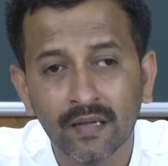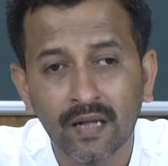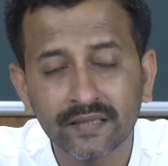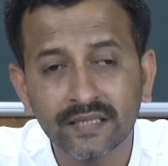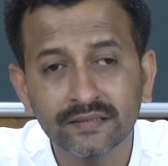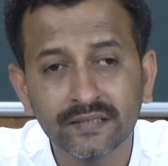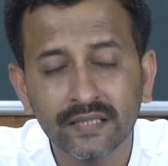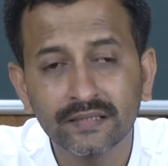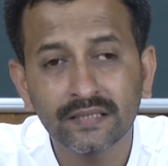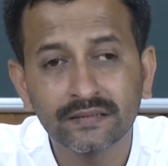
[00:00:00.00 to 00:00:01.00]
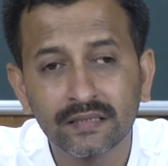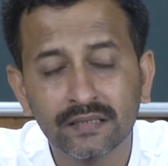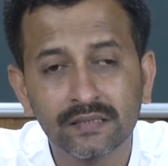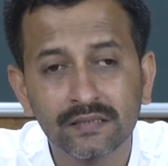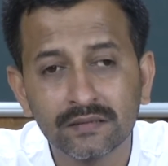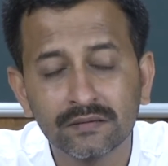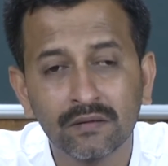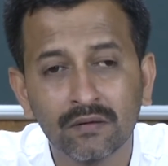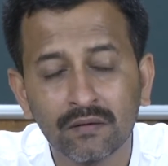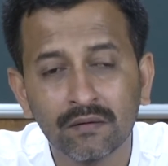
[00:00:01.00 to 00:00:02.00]
I can say that
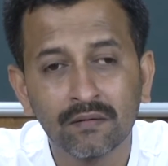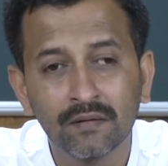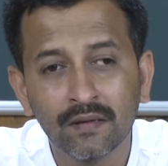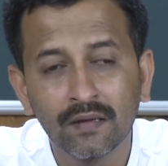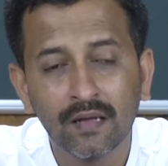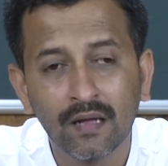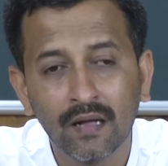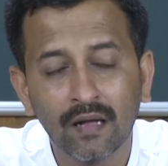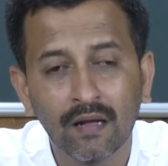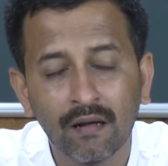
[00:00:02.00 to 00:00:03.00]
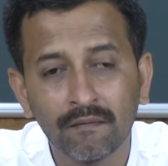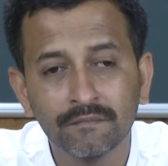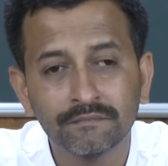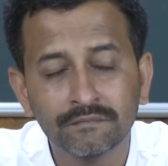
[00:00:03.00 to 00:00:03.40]
no, I